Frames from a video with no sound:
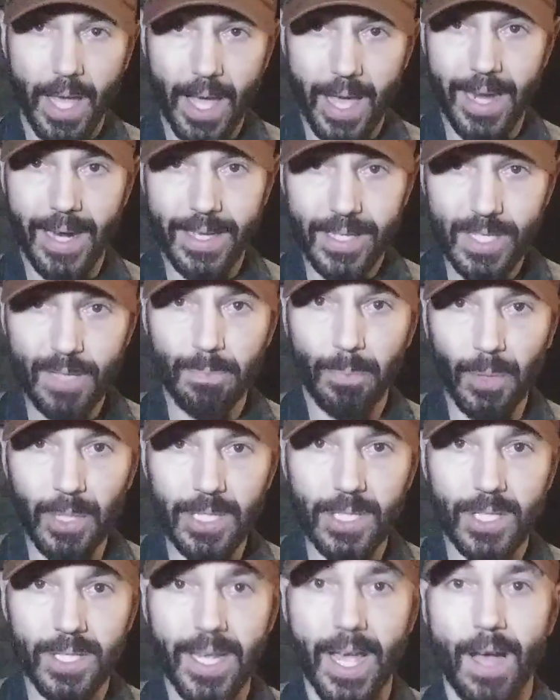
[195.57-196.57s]
and it
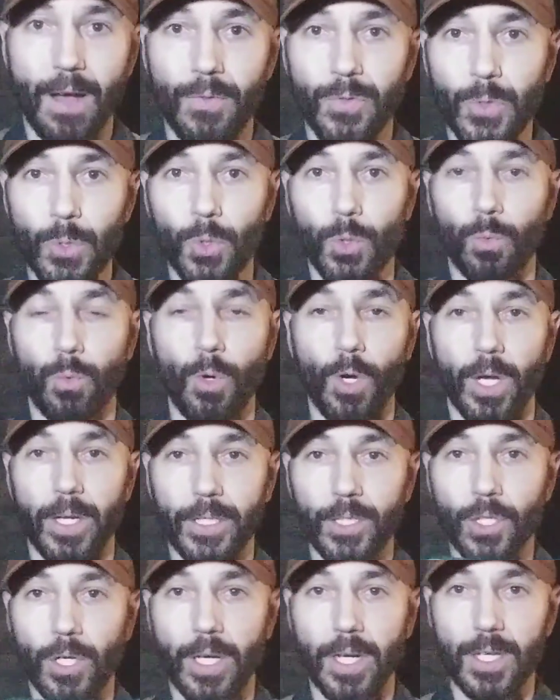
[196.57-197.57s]
splits down through the
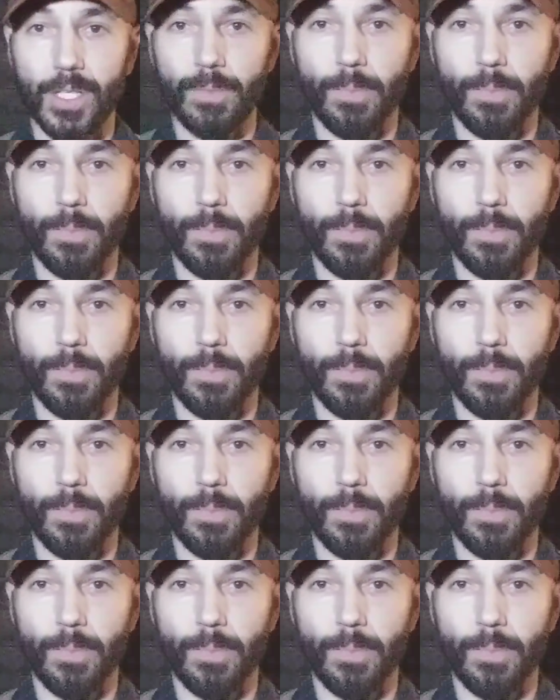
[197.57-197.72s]
wood, creating